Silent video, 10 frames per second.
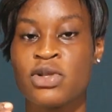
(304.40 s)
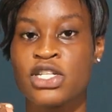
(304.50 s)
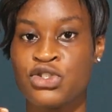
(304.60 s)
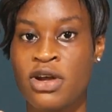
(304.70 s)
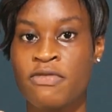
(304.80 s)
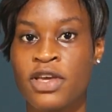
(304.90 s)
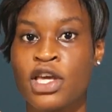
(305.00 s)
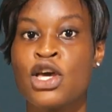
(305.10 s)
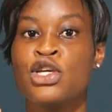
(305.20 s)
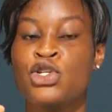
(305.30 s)
or the
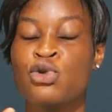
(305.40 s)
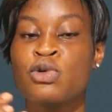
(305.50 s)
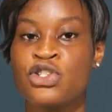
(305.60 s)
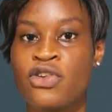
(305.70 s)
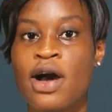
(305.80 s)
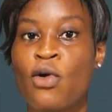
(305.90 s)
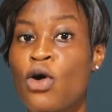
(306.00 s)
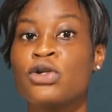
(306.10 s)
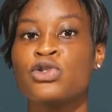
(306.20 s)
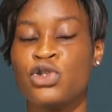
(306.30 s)
traffic you will drag
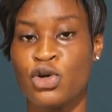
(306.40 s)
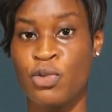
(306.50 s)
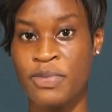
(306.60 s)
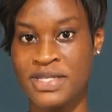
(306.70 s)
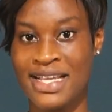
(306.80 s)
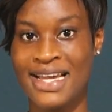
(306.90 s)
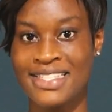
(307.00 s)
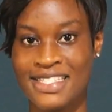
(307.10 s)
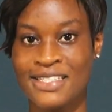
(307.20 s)
onto your website.